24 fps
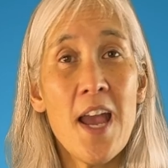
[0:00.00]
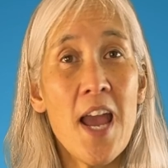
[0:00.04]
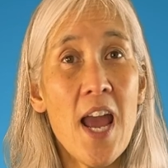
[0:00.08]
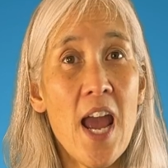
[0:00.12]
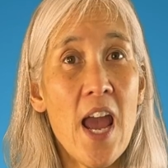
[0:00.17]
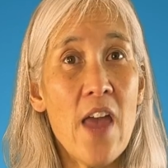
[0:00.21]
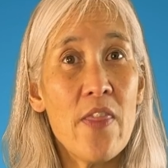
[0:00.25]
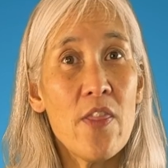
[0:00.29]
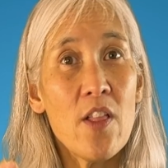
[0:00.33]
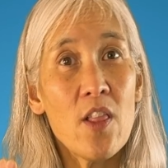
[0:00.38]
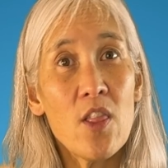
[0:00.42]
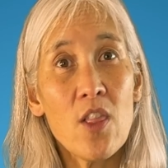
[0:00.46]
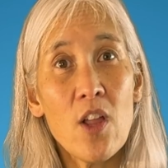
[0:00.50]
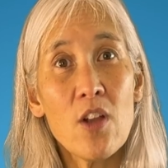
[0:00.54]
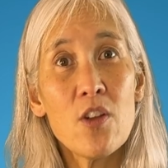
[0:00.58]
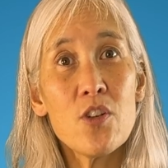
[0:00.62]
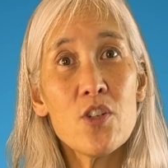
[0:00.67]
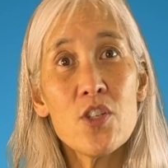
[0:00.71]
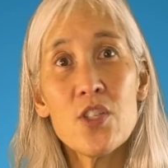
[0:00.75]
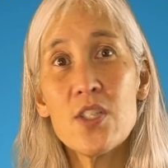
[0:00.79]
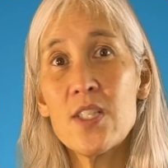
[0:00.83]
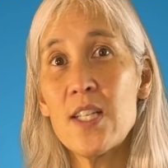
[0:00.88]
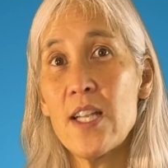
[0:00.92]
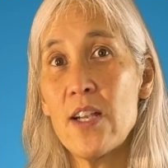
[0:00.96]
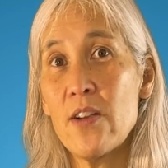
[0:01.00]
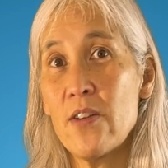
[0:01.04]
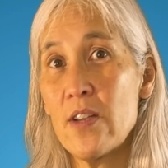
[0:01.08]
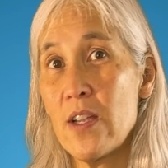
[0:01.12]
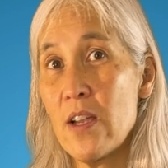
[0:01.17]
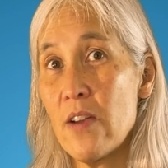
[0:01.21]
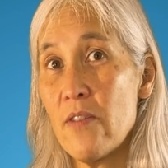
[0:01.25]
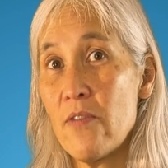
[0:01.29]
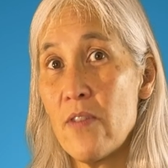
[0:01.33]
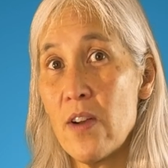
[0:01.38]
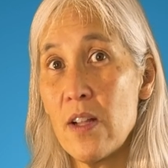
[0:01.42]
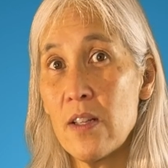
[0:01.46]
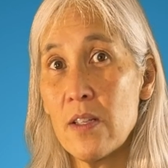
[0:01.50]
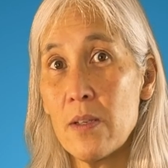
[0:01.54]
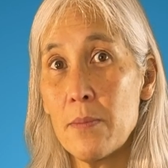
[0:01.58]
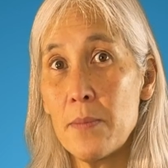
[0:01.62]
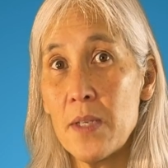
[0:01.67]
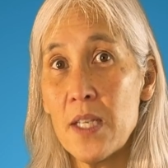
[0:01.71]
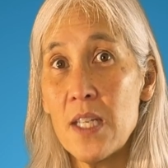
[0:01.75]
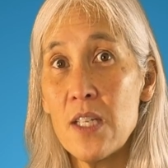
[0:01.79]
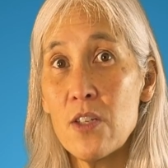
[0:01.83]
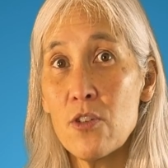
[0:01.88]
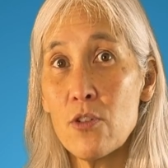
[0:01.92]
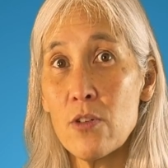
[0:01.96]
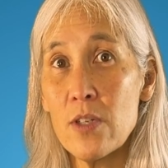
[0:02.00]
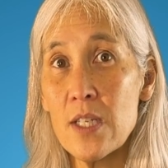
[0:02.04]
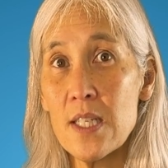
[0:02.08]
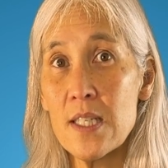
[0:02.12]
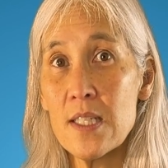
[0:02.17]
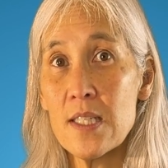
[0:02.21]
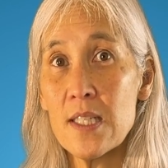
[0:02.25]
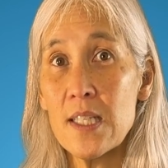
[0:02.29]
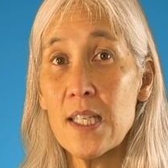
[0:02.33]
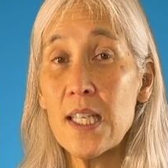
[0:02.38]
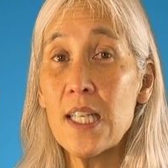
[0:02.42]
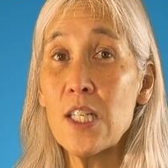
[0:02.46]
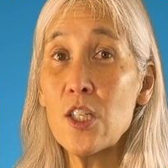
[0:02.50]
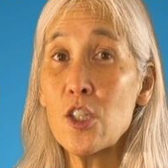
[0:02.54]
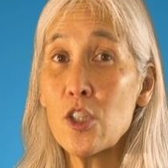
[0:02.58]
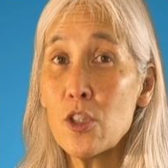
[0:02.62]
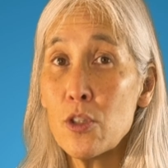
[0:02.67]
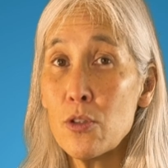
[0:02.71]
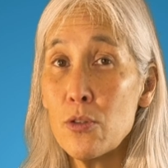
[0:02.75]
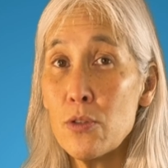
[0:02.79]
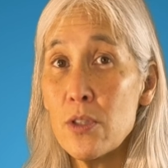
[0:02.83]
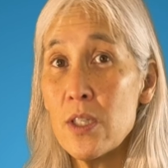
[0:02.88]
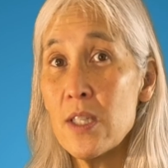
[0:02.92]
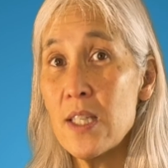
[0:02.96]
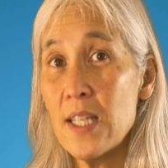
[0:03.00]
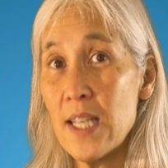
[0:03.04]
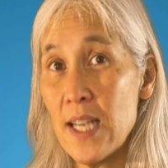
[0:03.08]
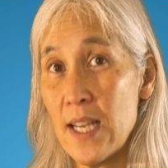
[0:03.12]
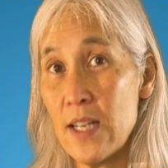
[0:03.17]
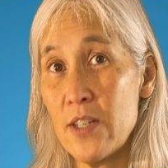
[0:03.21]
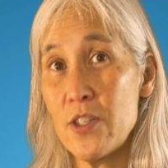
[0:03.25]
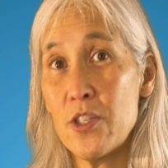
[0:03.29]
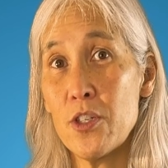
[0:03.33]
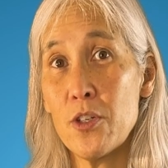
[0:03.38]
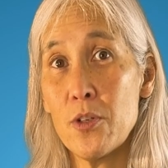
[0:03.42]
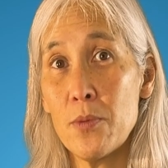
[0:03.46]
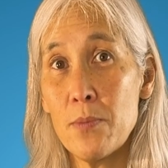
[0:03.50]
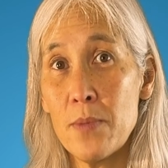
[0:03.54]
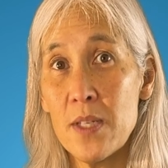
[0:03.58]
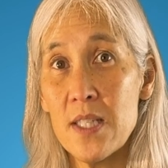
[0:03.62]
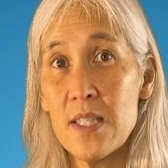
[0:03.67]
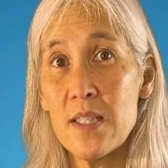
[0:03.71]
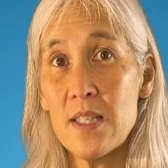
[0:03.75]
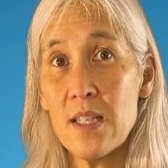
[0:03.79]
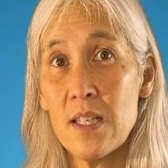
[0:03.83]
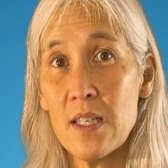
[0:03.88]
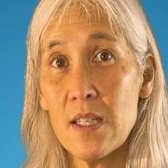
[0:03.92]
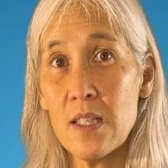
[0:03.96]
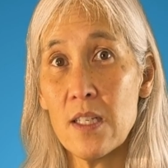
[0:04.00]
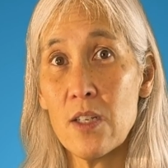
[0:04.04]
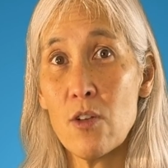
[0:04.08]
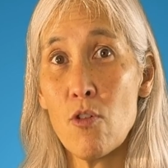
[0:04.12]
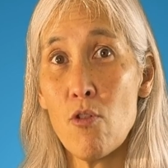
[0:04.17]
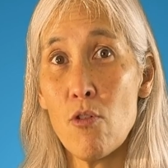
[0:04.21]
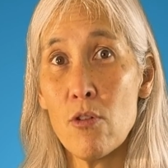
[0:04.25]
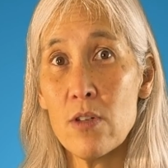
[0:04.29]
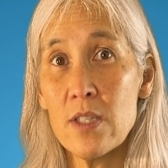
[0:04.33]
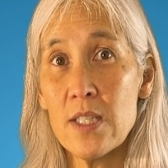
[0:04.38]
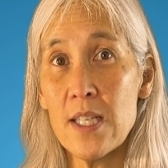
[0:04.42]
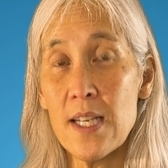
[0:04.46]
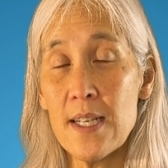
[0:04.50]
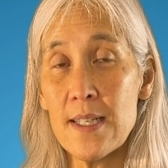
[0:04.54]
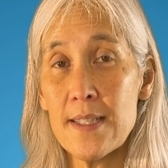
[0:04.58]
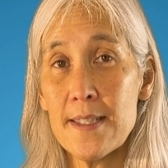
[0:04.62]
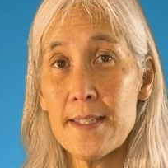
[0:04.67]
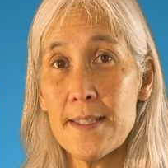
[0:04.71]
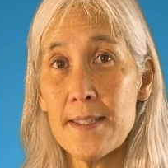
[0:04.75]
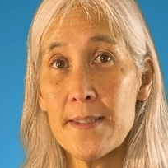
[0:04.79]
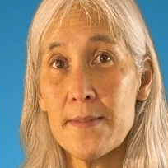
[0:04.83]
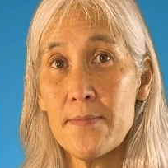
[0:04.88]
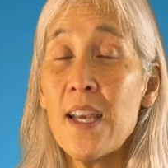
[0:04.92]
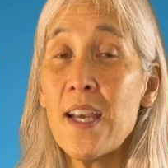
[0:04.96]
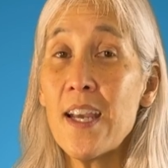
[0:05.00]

And the largest area of volume increase included the anterior mid-cingulate cortex.